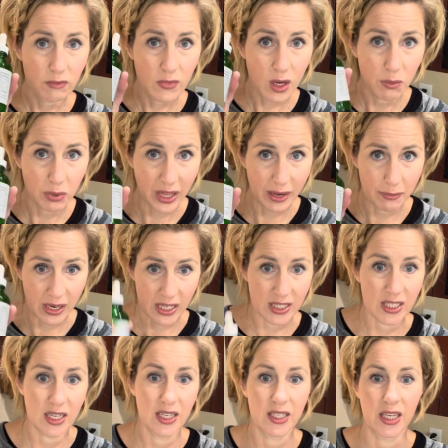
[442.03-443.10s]

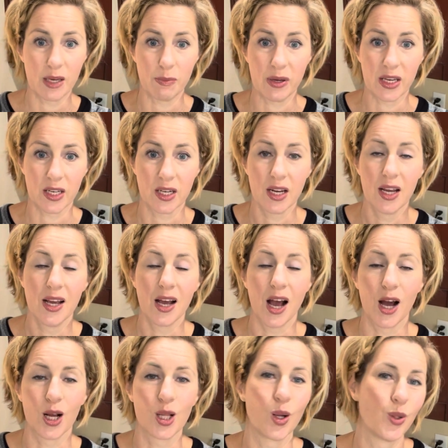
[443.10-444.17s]
plant-based, keeping it
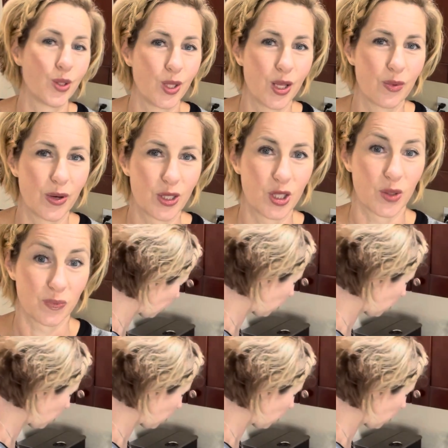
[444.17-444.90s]
close to the original.